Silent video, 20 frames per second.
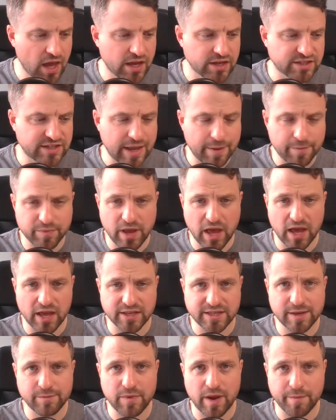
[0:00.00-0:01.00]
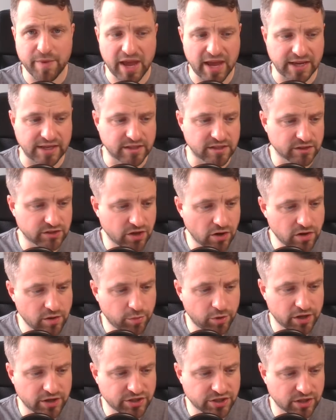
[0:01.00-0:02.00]
Step uh, tip number eight: Don't
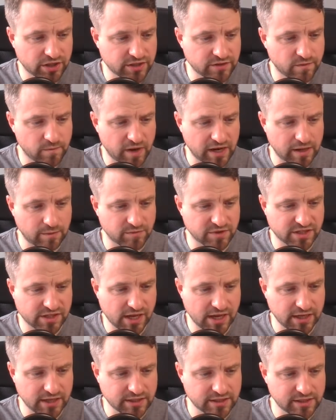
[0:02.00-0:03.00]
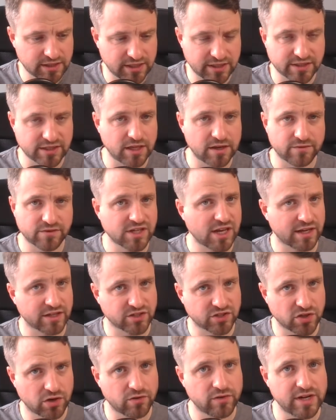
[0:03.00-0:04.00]
apologize for making mistakes. Instead of saying
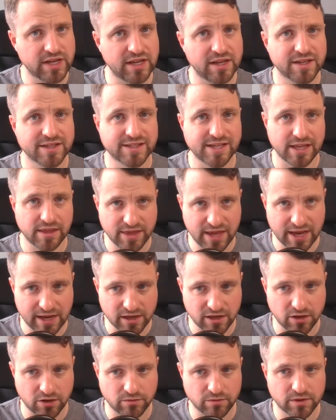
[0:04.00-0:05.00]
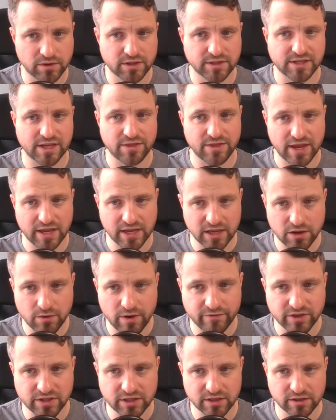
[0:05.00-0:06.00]
sorry, say thank you. Say thank you
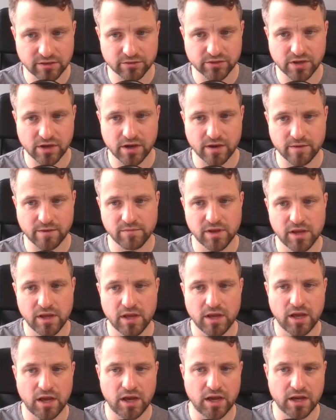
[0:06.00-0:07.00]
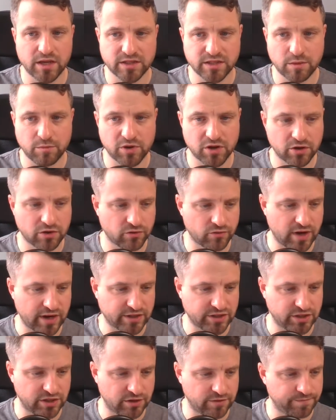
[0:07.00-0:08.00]
every single time uh, someone
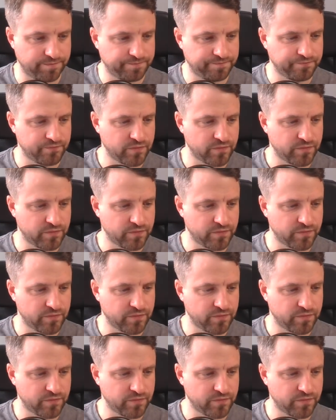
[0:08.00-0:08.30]
corrects you.